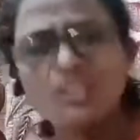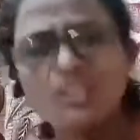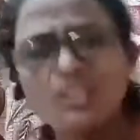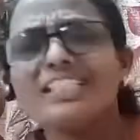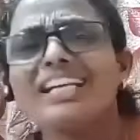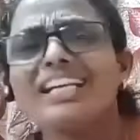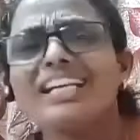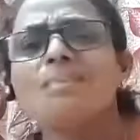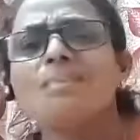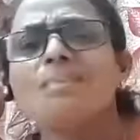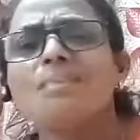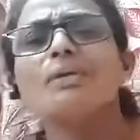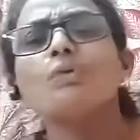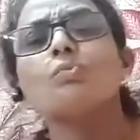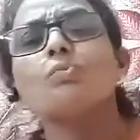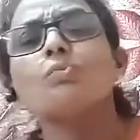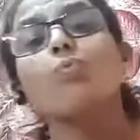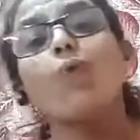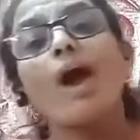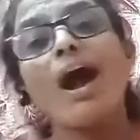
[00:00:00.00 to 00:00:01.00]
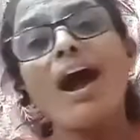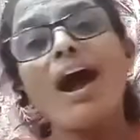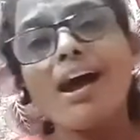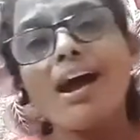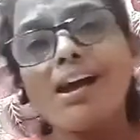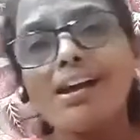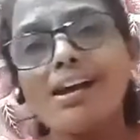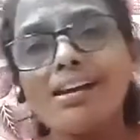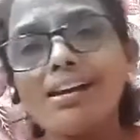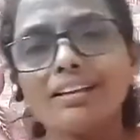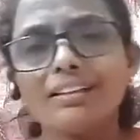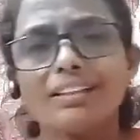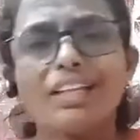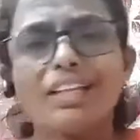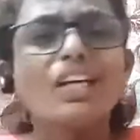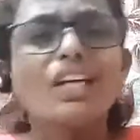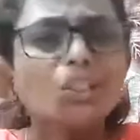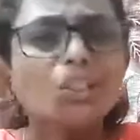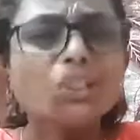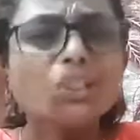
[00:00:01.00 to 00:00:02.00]
tell me why.
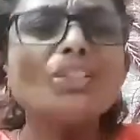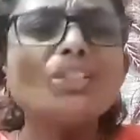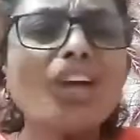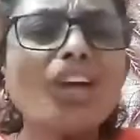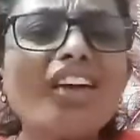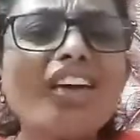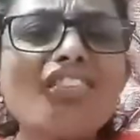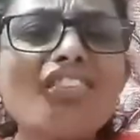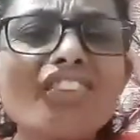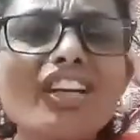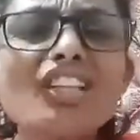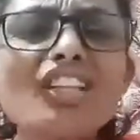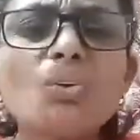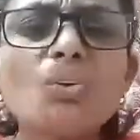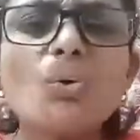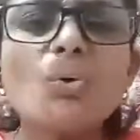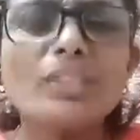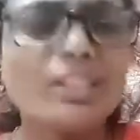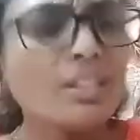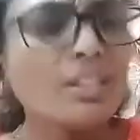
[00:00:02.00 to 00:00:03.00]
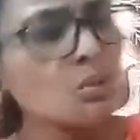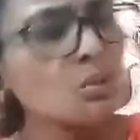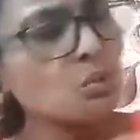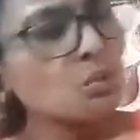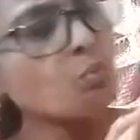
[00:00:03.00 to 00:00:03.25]
Did you ever notice